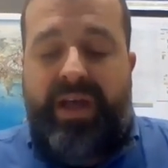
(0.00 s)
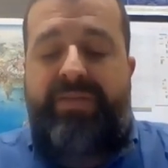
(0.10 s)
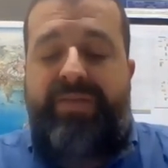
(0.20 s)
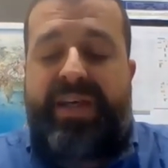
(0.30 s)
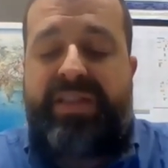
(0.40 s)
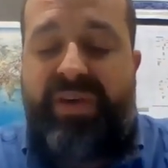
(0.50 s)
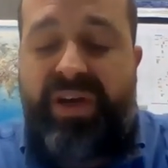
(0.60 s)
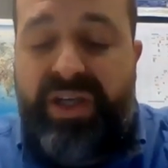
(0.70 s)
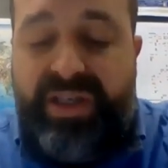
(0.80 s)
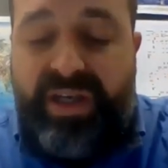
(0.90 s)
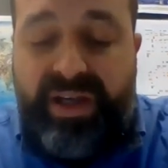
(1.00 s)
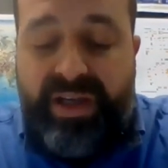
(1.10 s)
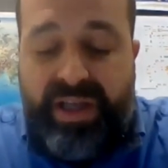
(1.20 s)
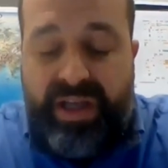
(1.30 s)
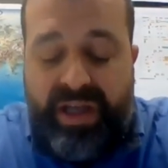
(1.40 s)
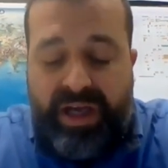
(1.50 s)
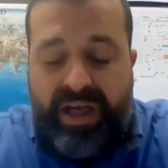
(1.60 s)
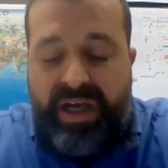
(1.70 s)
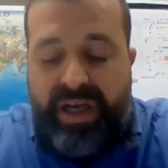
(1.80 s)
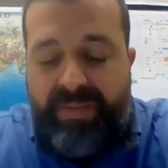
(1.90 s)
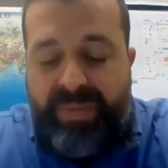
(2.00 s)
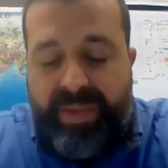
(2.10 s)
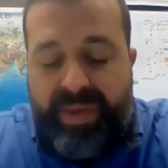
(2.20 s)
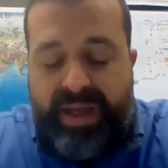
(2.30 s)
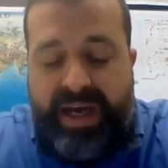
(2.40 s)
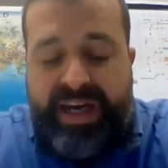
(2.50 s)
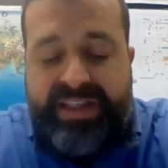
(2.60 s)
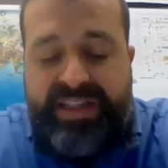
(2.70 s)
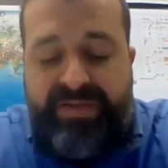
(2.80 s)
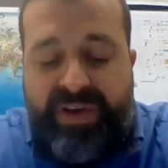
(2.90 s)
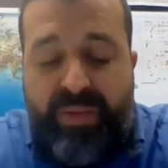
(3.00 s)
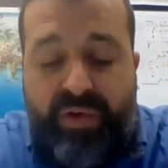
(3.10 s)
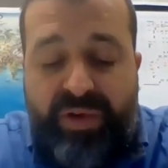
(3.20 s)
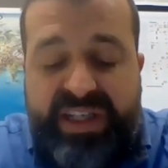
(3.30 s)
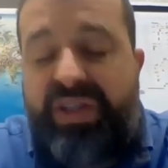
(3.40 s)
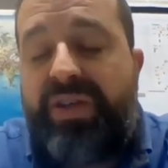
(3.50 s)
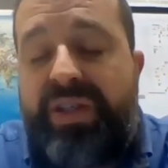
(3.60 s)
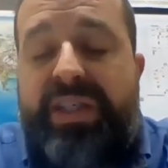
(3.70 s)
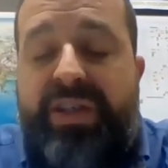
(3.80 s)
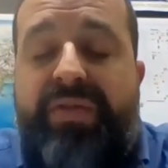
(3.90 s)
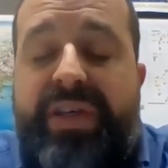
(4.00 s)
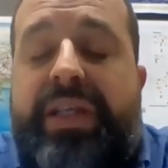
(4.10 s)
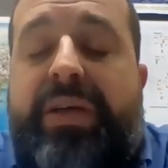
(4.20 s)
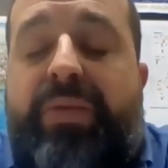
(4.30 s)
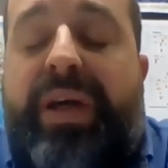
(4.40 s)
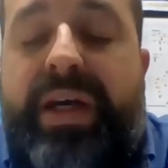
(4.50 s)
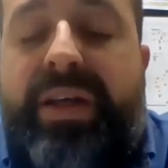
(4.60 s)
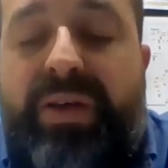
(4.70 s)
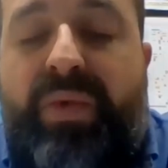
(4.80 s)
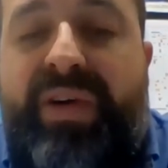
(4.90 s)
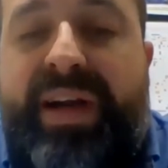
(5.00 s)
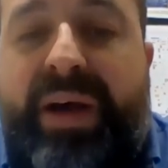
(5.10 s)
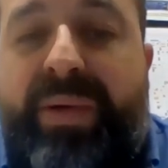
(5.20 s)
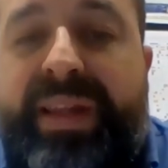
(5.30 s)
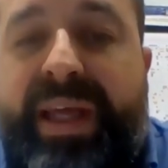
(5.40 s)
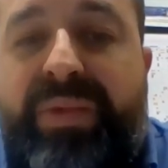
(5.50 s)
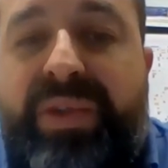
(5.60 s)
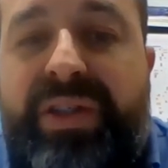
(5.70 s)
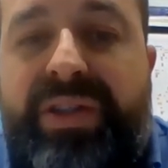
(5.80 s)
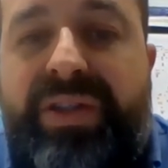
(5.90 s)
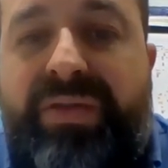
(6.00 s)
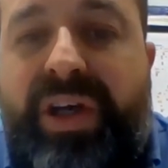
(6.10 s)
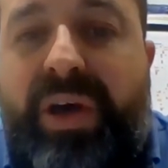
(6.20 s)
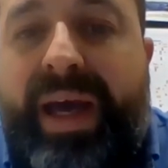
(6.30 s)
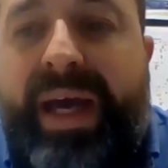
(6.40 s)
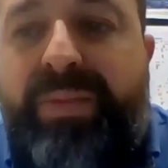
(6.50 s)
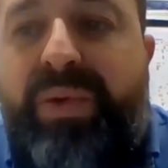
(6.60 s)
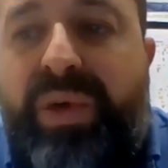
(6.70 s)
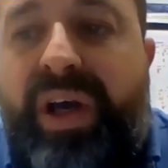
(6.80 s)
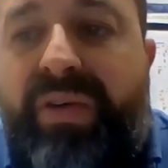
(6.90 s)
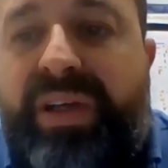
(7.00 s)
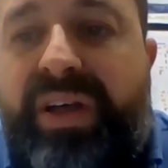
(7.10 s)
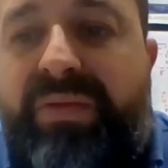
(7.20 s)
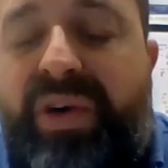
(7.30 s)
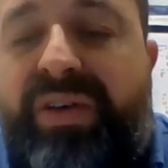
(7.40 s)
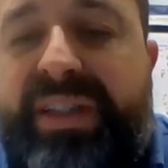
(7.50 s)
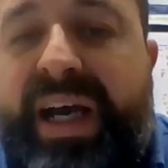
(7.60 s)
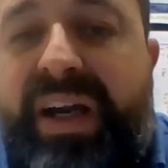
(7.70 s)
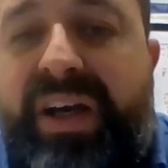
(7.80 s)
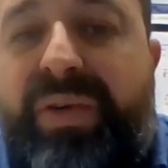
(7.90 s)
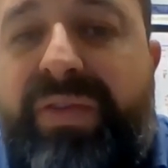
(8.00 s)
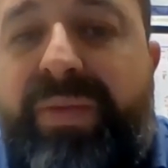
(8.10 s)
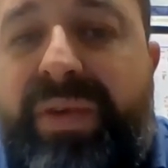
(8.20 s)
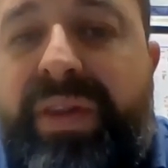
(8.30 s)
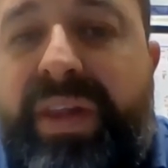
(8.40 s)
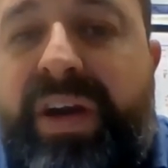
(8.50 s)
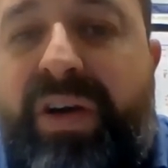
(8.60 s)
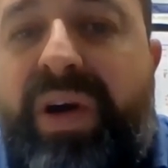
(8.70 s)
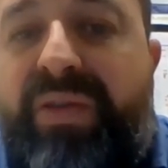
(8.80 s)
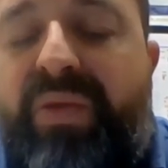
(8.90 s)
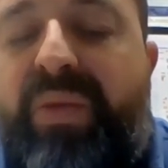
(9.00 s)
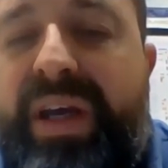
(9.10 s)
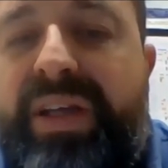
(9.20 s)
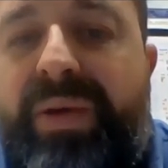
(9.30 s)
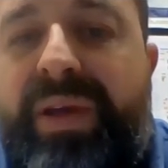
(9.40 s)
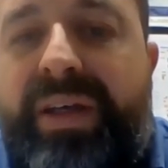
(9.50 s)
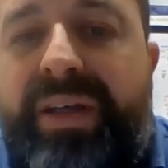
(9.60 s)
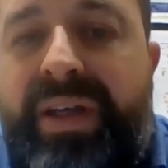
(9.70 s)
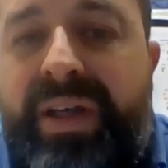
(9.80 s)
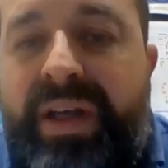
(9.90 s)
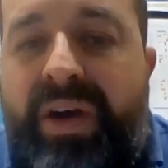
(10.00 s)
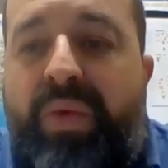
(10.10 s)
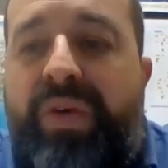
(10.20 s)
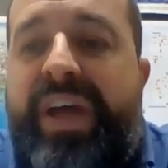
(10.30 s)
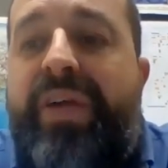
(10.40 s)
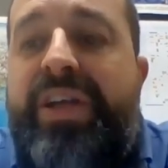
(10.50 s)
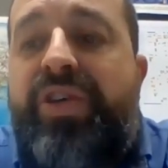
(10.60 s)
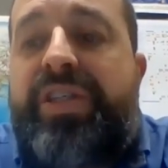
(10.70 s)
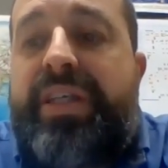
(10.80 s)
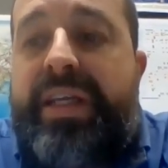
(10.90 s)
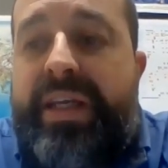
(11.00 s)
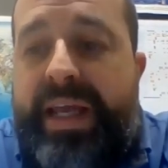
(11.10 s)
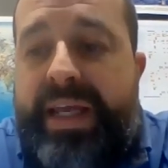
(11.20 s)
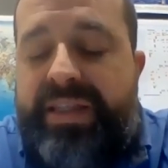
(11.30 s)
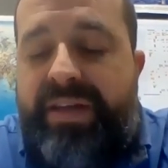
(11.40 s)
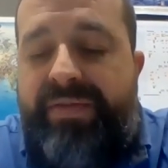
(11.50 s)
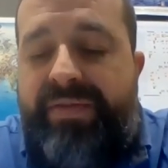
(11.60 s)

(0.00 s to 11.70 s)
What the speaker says: and vice versa. And as they've got more resources, obviously we're allowing them to sort of go ahead, but we're on dialogue with them, and they're aware of what we're doing. What they're interested in is